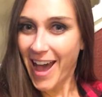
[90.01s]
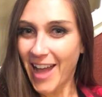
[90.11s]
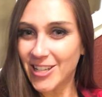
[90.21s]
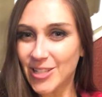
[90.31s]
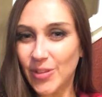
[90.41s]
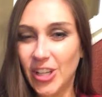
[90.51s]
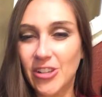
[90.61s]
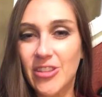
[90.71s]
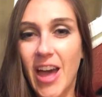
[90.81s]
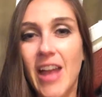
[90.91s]
I just
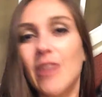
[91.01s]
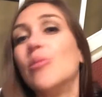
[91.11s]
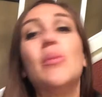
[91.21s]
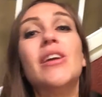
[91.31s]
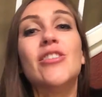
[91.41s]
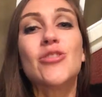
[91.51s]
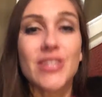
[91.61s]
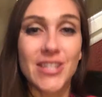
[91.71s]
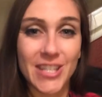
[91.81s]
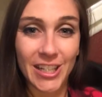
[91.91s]
figured that it would be
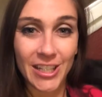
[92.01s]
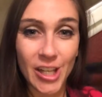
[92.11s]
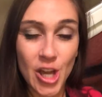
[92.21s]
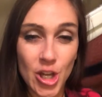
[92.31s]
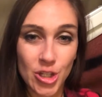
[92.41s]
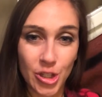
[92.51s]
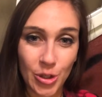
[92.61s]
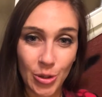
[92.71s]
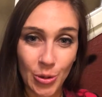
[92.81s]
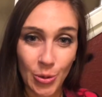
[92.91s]
interesting
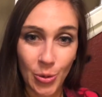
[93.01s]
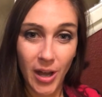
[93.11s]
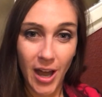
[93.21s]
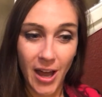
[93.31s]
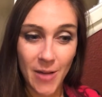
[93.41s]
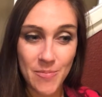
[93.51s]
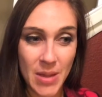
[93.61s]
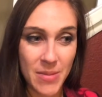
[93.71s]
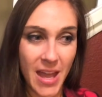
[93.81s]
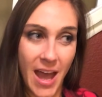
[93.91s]
to
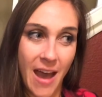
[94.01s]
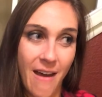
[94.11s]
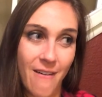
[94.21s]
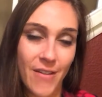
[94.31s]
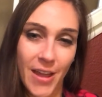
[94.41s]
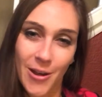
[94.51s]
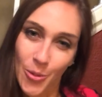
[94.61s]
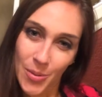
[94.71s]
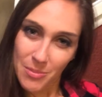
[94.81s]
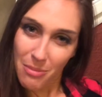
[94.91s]
maybe have an
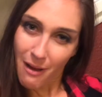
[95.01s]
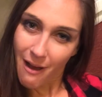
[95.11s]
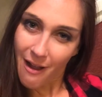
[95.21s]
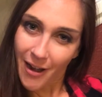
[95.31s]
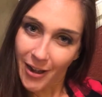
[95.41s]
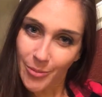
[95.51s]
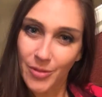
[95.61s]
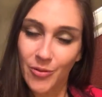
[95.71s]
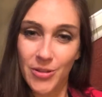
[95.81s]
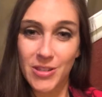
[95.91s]
open bar
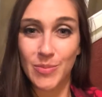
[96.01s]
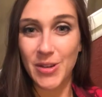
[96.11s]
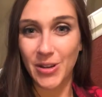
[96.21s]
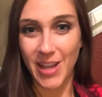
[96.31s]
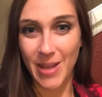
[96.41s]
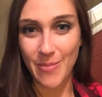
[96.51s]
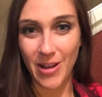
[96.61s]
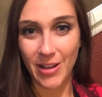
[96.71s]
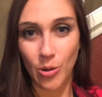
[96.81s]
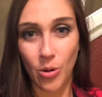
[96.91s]
before the speaker came
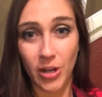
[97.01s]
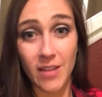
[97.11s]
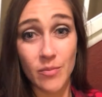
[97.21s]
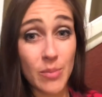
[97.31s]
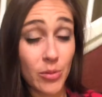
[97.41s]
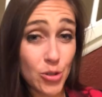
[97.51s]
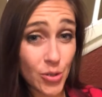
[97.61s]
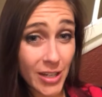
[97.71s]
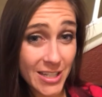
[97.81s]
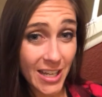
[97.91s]
on, or give people
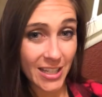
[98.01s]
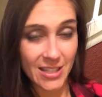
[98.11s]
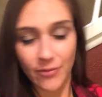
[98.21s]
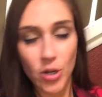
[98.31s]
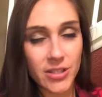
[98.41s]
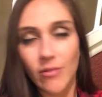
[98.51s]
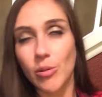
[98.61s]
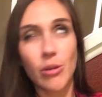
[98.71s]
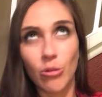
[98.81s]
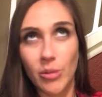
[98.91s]
drink tickets. Of course,
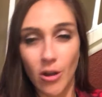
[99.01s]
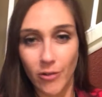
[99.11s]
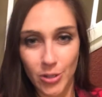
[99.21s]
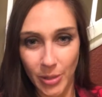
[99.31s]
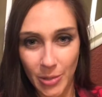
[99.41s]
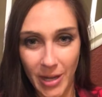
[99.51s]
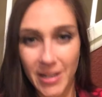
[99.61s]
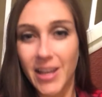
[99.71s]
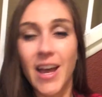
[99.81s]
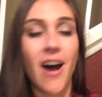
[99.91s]
everybody would be over 21.
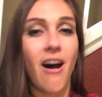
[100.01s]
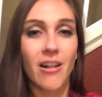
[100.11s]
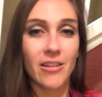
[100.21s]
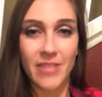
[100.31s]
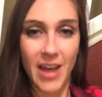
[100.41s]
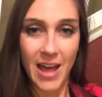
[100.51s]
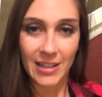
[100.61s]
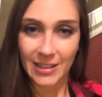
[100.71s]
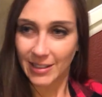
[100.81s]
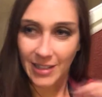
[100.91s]
All of that,
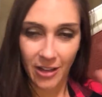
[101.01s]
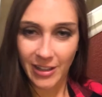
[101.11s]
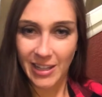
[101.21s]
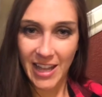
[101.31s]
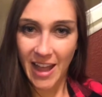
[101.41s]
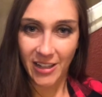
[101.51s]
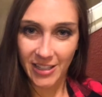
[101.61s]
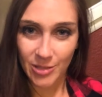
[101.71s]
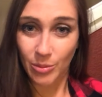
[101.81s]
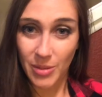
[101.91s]
all the
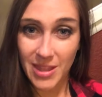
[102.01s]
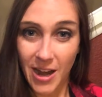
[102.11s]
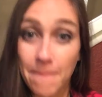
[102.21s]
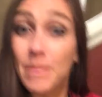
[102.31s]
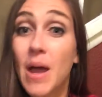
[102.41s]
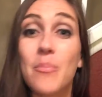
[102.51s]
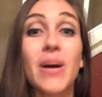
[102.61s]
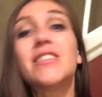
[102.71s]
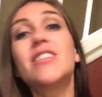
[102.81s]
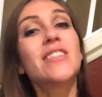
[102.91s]
legalities would be there.
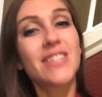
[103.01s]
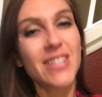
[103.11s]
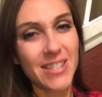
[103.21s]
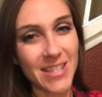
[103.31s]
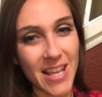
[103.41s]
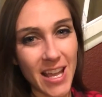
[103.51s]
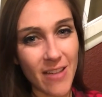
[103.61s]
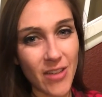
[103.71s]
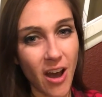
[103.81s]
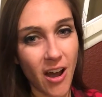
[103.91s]
But just to see
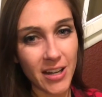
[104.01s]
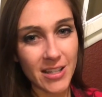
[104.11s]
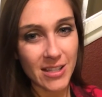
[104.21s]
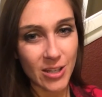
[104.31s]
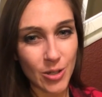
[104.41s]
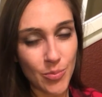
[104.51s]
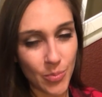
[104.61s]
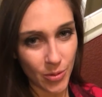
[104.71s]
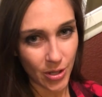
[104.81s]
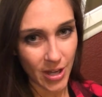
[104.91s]
if the audience
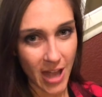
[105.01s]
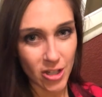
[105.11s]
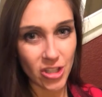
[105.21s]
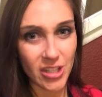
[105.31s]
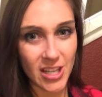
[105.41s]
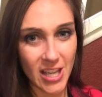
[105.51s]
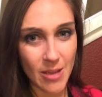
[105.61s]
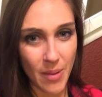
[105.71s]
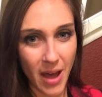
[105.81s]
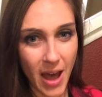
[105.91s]
could actually
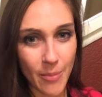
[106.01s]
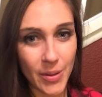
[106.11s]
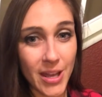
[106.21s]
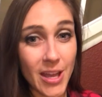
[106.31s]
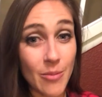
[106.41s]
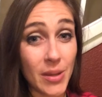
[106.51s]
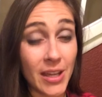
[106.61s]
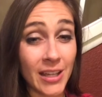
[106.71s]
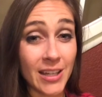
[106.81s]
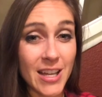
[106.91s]
keep up
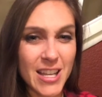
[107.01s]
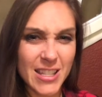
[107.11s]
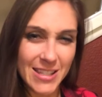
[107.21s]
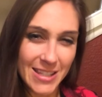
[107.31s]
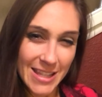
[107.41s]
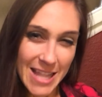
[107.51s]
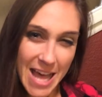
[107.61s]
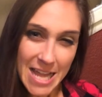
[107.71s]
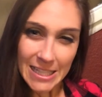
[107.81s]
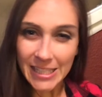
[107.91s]
being
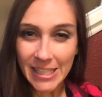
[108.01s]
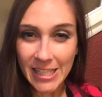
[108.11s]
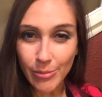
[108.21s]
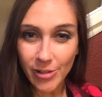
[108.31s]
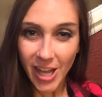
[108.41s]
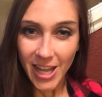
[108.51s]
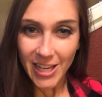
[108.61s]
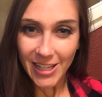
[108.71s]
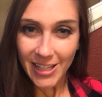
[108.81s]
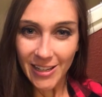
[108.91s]
slightly
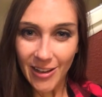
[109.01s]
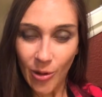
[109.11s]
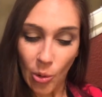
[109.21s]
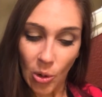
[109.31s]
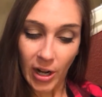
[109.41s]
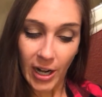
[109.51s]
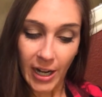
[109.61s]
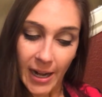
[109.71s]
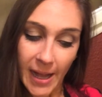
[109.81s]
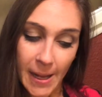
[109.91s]
inebriated
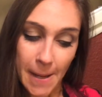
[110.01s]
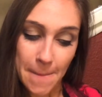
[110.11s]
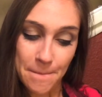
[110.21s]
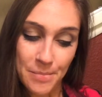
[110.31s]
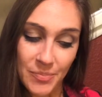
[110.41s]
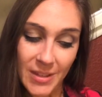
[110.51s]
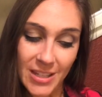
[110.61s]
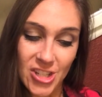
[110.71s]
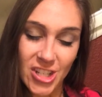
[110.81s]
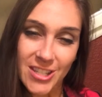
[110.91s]
or
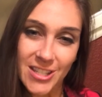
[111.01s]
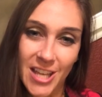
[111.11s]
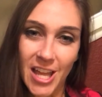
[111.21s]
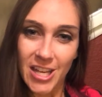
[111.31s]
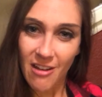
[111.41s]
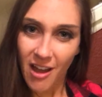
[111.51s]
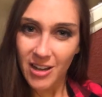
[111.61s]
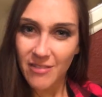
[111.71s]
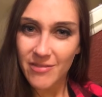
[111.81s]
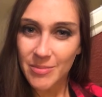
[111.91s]
just not
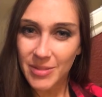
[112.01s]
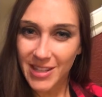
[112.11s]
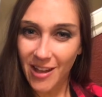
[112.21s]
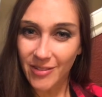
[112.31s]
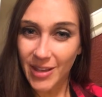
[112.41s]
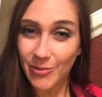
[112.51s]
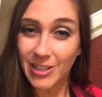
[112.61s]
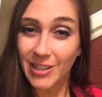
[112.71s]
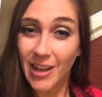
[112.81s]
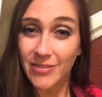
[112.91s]
of themselves. I would
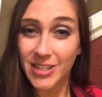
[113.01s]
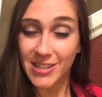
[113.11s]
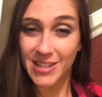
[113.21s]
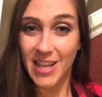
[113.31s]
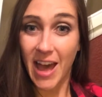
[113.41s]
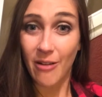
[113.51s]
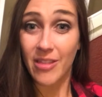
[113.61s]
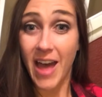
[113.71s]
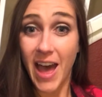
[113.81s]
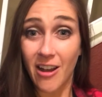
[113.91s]
love to see how
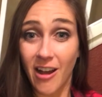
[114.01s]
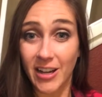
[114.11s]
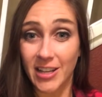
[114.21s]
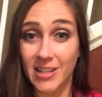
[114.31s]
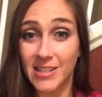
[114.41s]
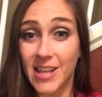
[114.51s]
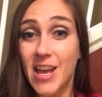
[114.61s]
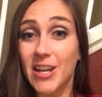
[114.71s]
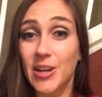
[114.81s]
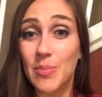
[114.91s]
that audience
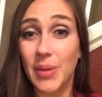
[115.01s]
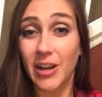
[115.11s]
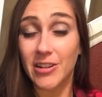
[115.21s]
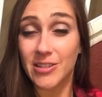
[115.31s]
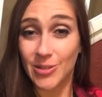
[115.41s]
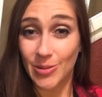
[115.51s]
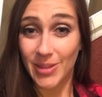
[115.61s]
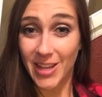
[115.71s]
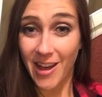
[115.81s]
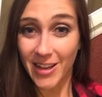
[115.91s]
compares to
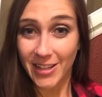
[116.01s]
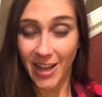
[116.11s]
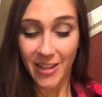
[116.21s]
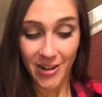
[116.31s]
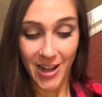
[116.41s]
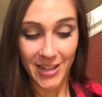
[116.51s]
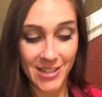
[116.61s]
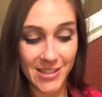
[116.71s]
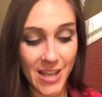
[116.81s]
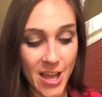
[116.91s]
the other
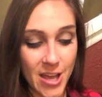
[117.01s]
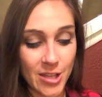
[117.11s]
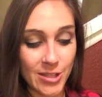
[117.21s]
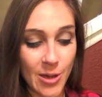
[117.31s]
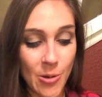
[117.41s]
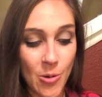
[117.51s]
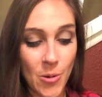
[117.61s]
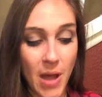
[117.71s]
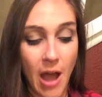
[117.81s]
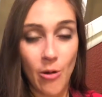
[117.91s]
audience. So
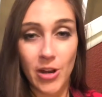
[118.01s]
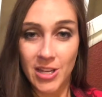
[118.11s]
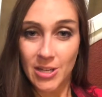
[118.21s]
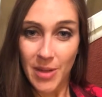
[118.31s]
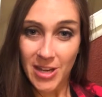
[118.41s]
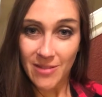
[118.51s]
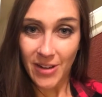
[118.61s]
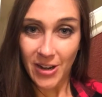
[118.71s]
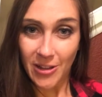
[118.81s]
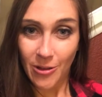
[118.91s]
our independent
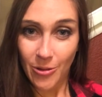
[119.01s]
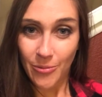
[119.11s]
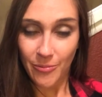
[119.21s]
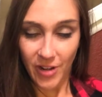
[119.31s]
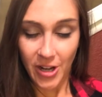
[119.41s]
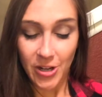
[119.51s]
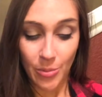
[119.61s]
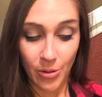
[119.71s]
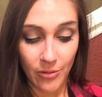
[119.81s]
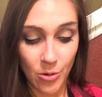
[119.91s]

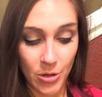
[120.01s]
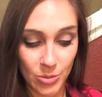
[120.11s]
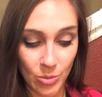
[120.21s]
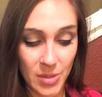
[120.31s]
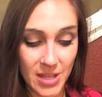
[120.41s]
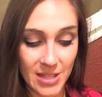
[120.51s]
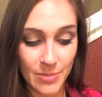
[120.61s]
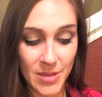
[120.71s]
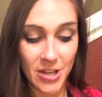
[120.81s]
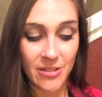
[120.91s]
variable, of course, would be the
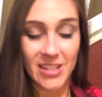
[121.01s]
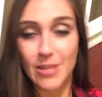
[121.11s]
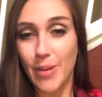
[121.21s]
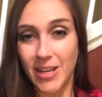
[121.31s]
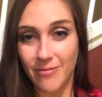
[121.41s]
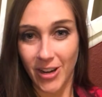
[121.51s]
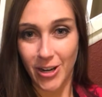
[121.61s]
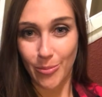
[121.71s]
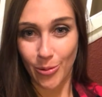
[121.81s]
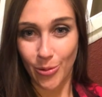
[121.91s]
speaker, and the dependent
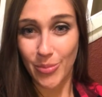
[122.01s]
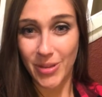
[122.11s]
variable will